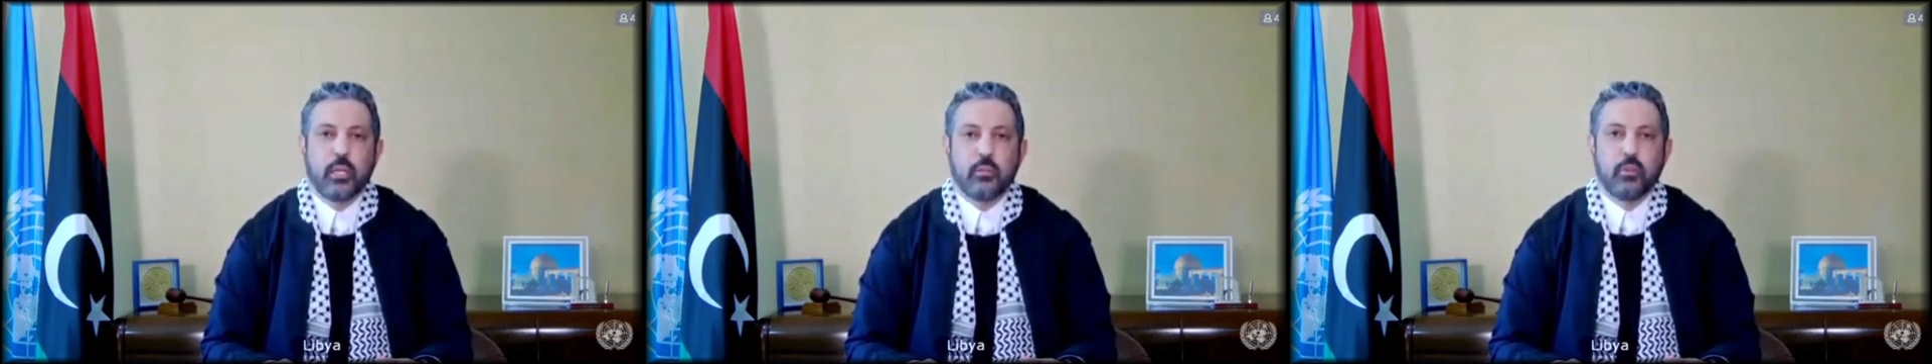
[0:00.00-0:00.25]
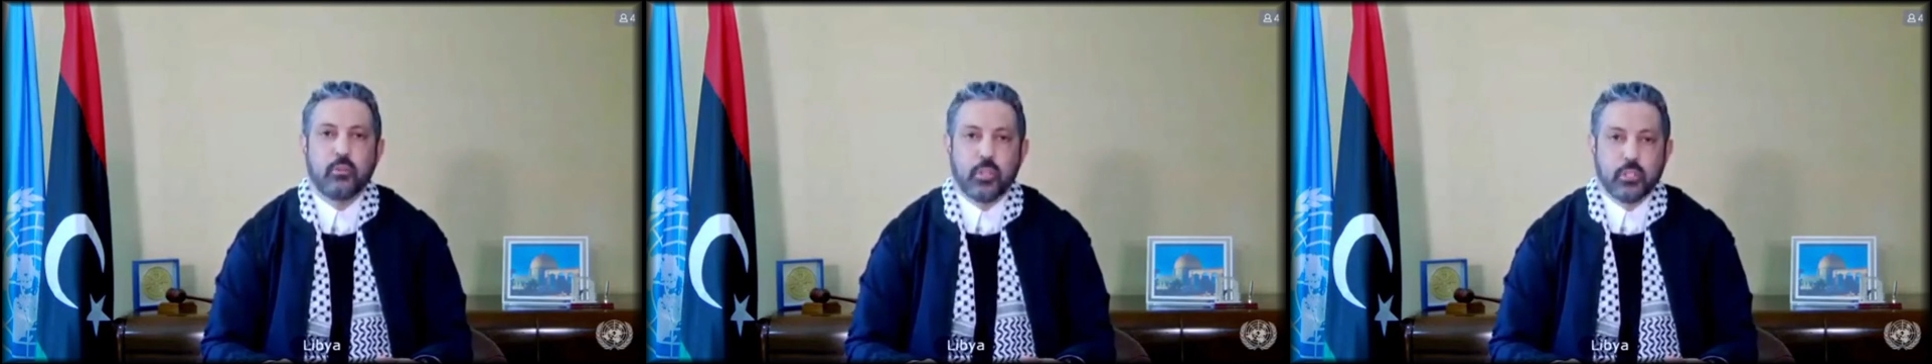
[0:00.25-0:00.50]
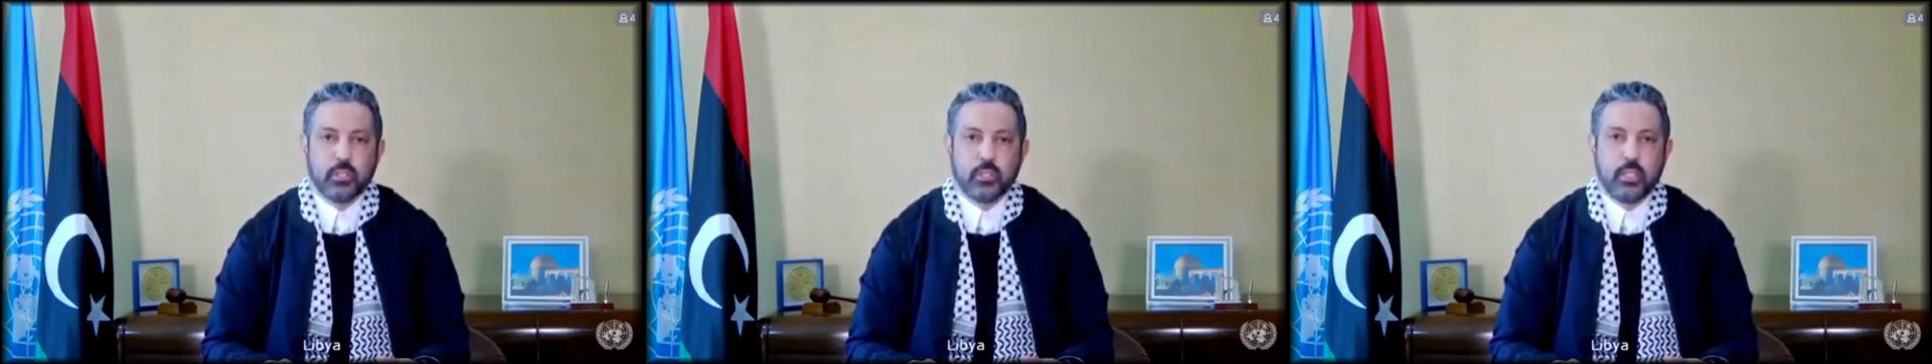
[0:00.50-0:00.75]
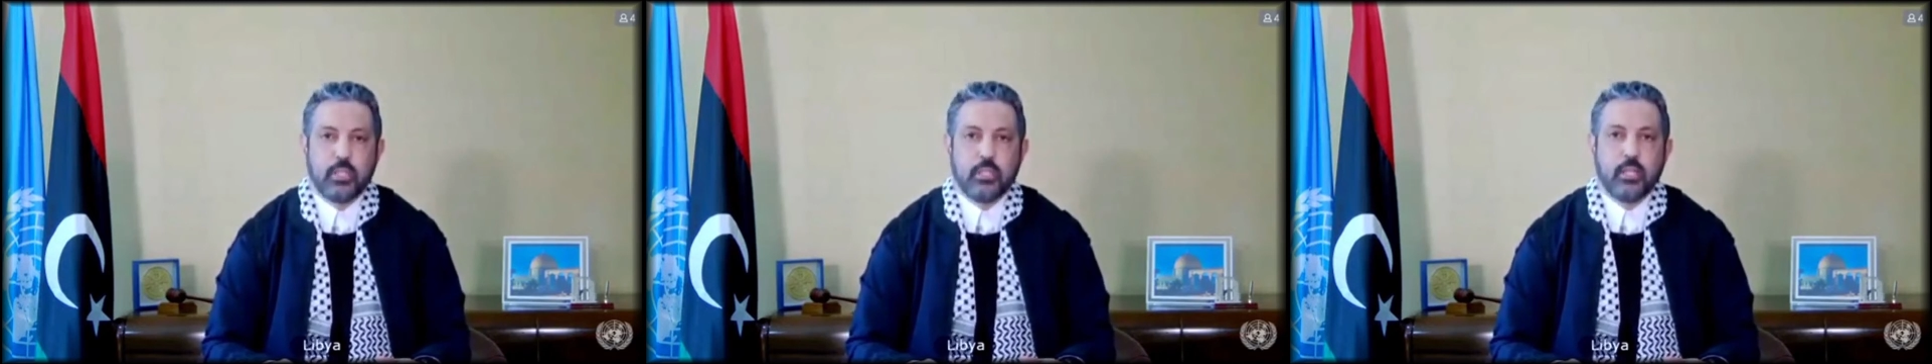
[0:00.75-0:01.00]
we
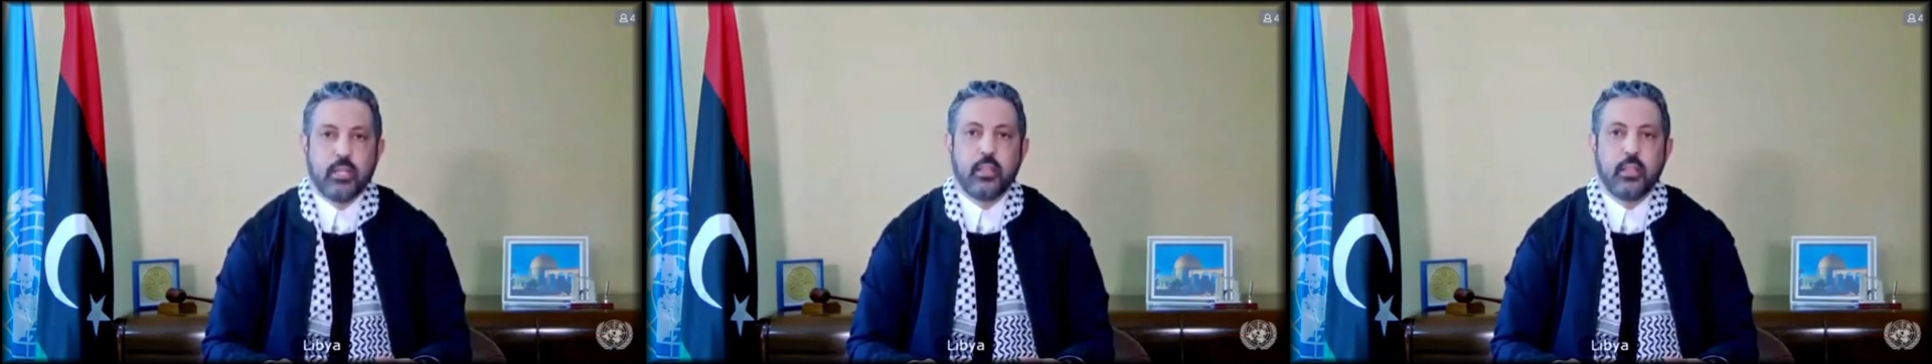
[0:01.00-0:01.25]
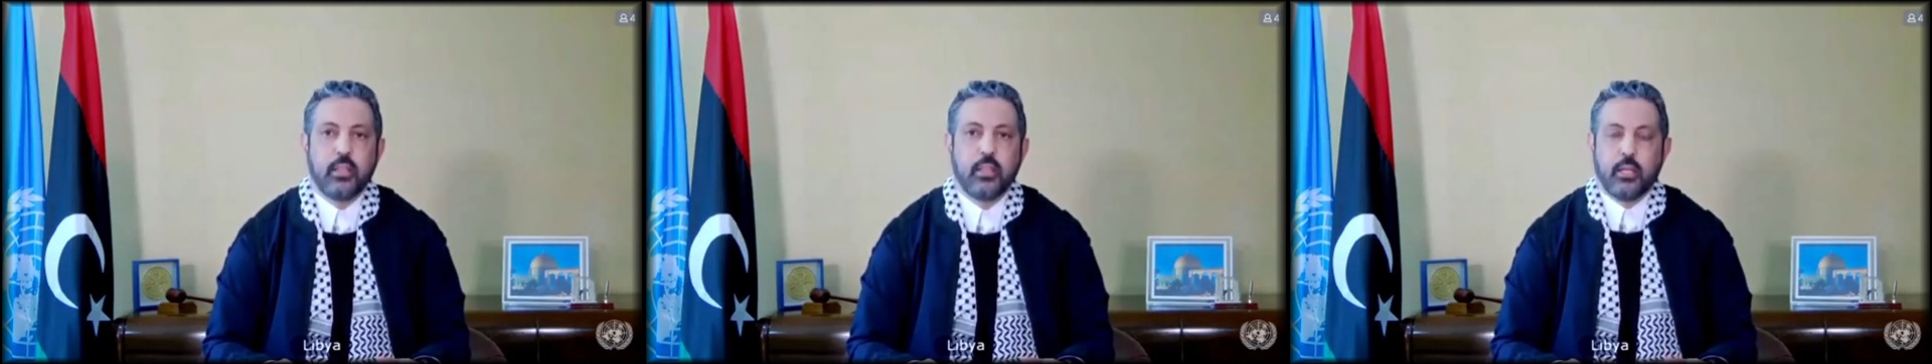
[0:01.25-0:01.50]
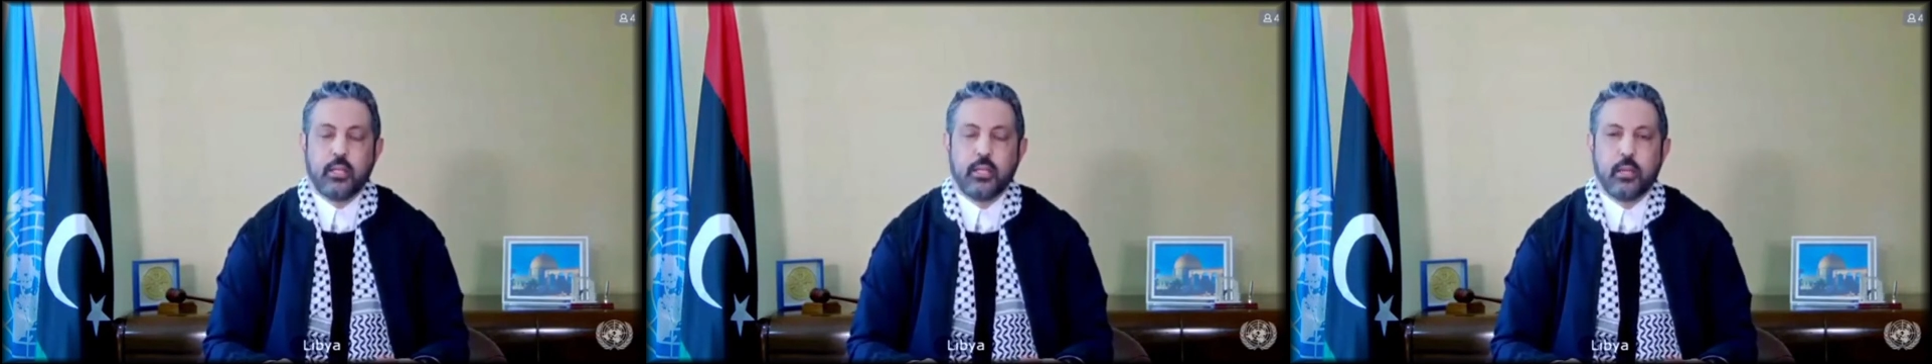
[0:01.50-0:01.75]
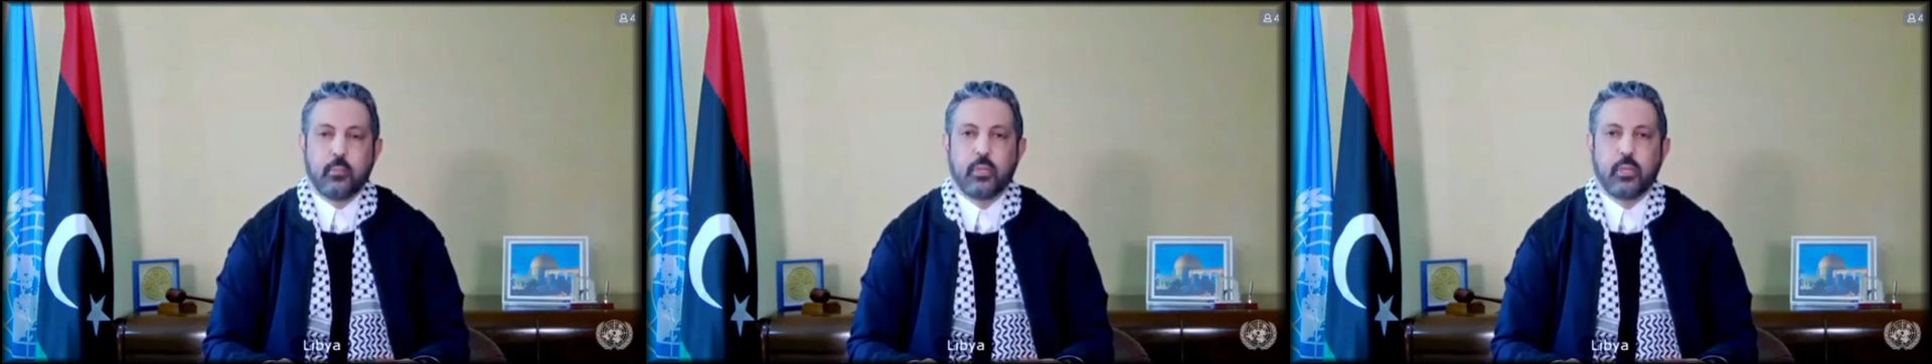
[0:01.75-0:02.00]
cannot
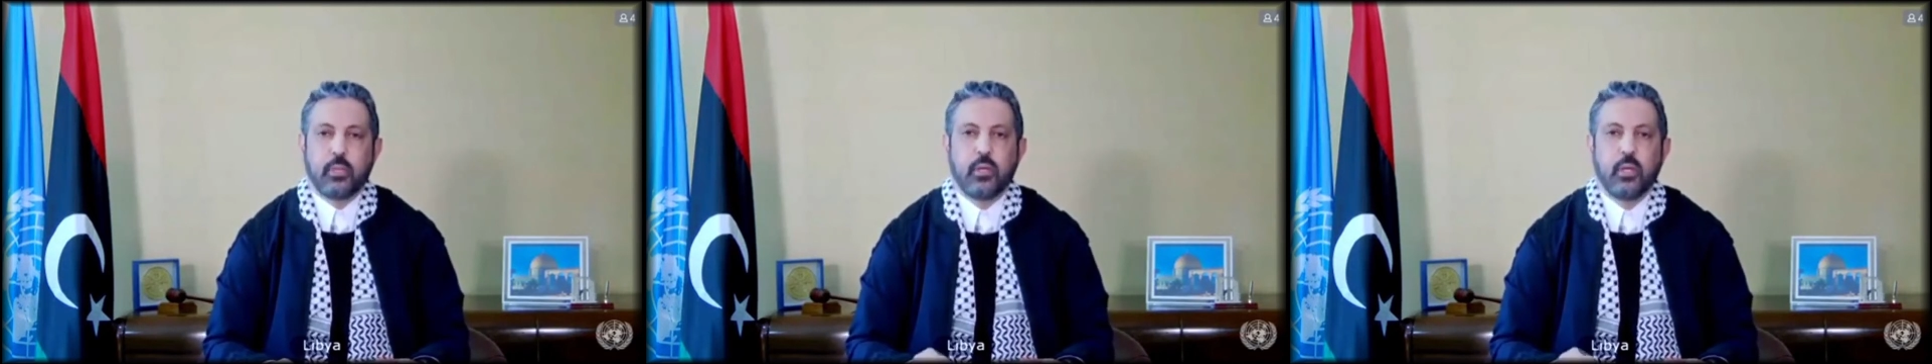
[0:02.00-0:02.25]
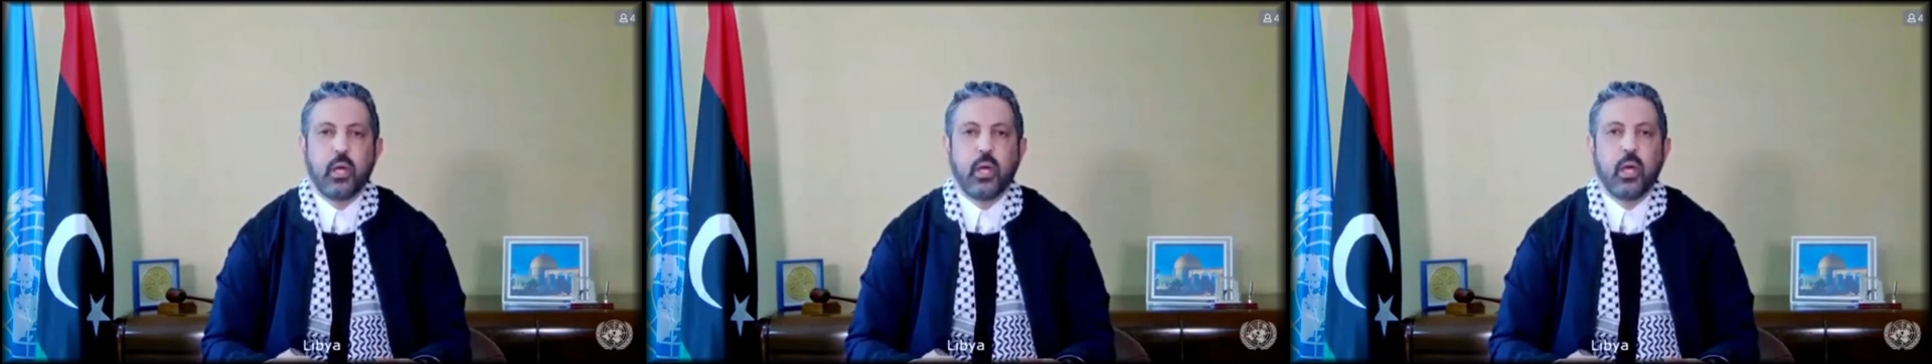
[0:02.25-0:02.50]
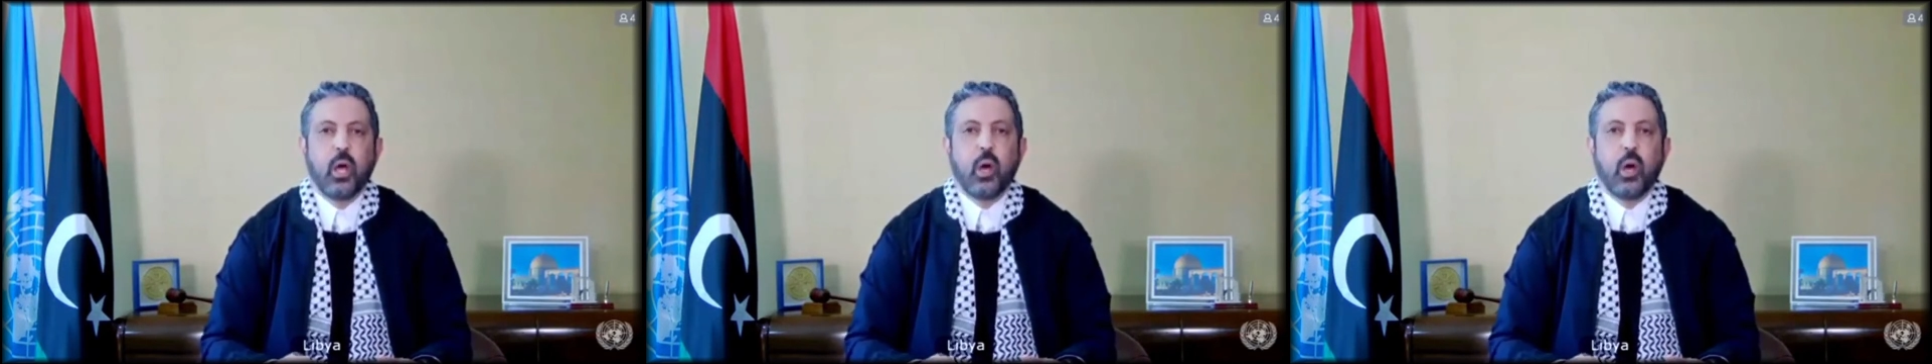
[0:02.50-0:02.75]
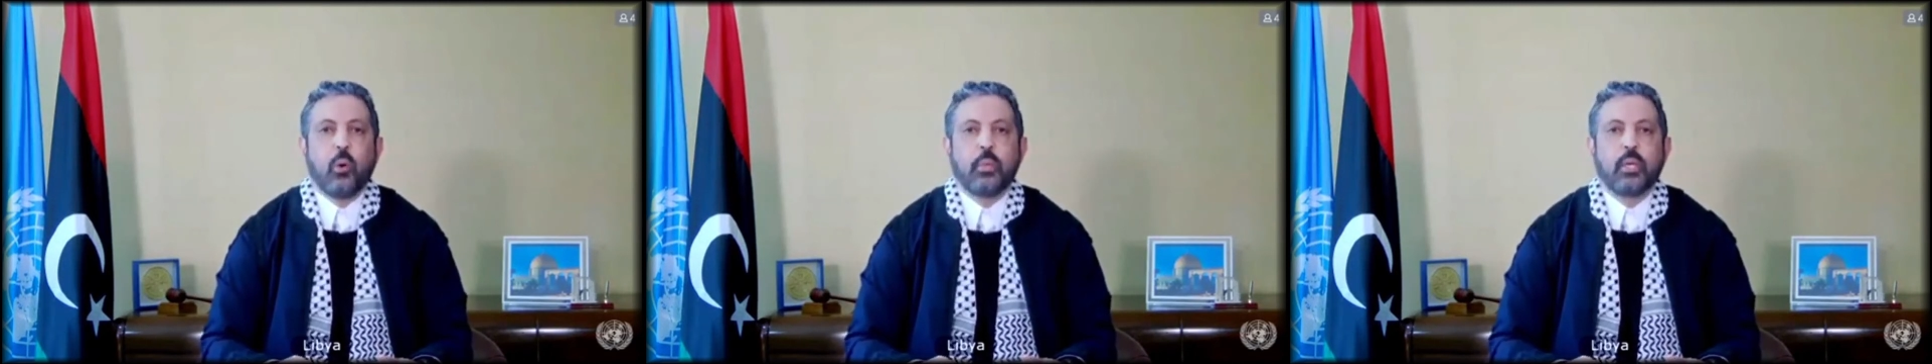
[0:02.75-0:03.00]
overlook the